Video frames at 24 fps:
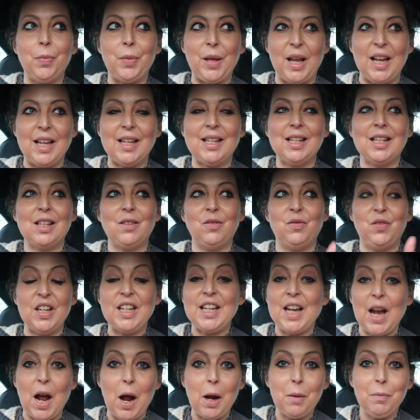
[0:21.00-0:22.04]
this
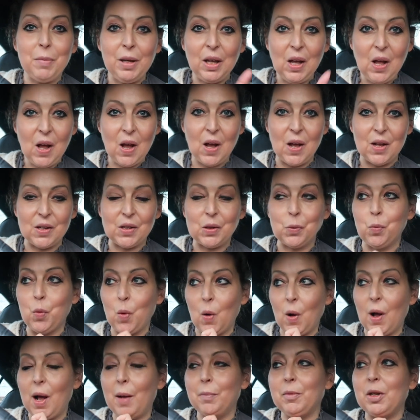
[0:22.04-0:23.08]
video, because
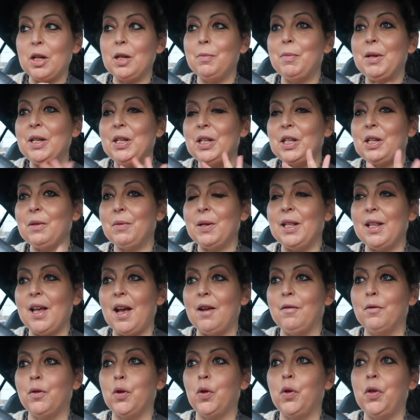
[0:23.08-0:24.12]
what I'm going to be doing
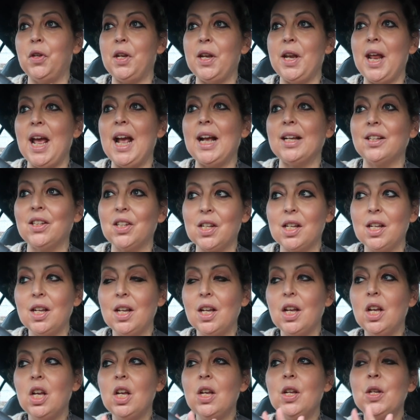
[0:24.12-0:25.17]
then for the next
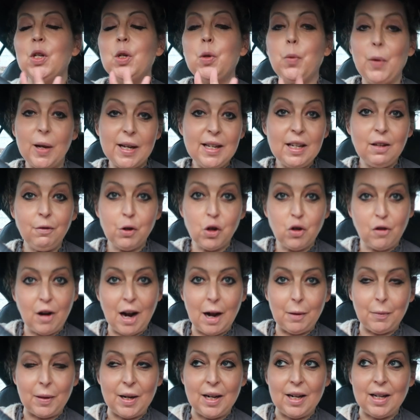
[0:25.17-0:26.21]
24
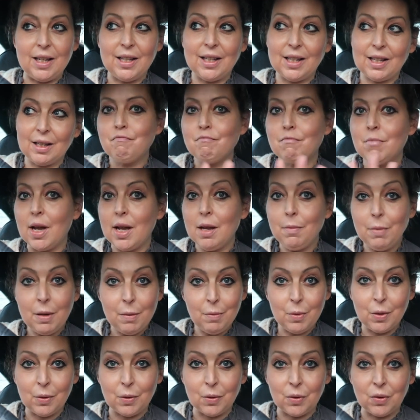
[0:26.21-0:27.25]
hours,
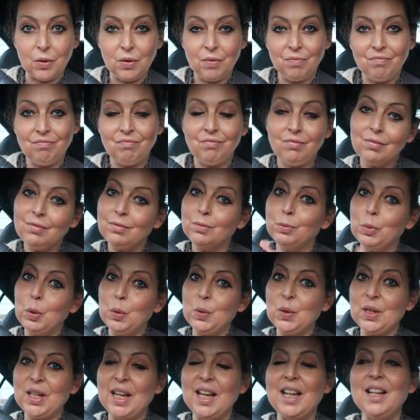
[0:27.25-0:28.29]
maybe more,
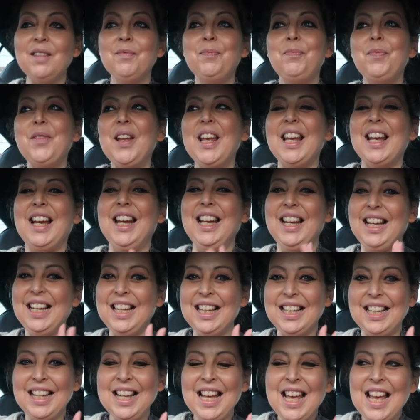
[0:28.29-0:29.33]
we'll see,
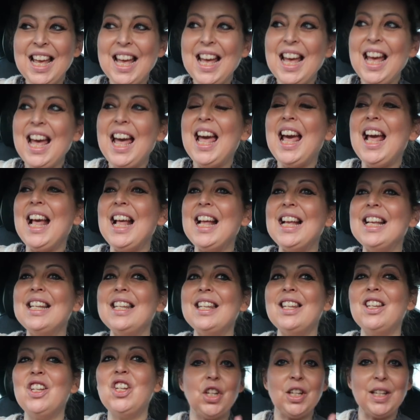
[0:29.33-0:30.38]

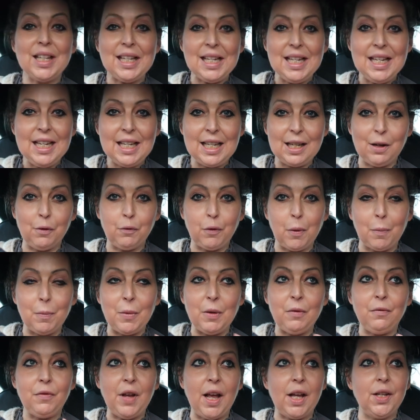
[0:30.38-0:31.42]
is just eating
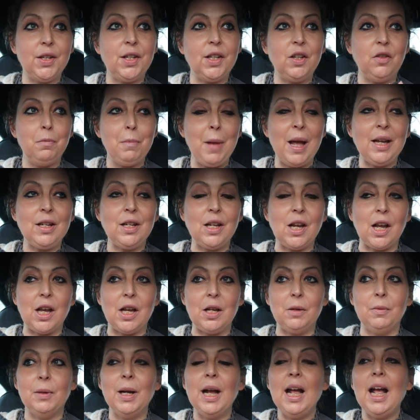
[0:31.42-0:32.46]
from the festive
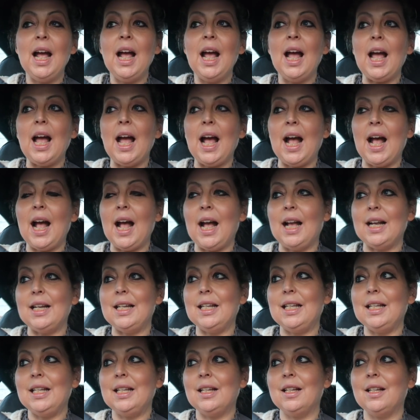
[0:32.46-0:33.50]
menu
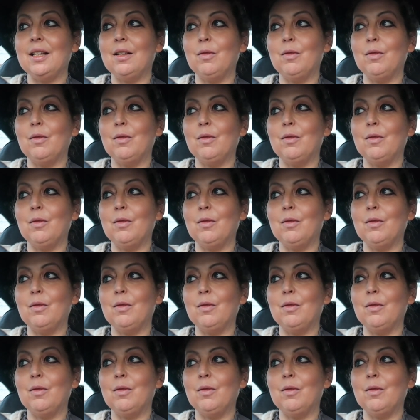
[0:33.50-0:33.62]
at,